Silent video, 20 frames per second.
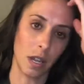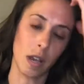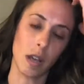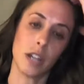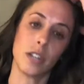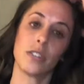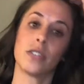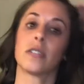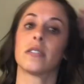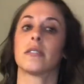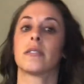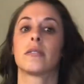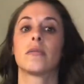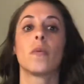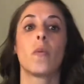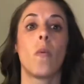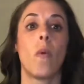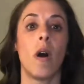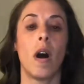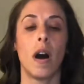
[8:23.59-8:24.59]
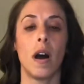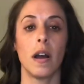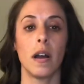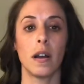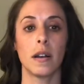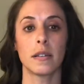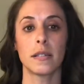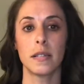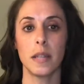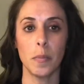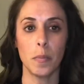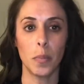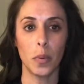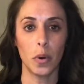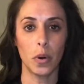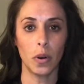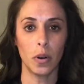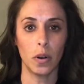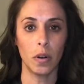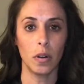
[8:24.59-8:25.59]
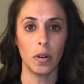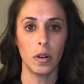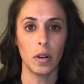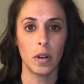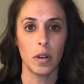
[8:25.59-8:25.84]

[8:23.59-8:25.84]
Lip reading: I just want a simple,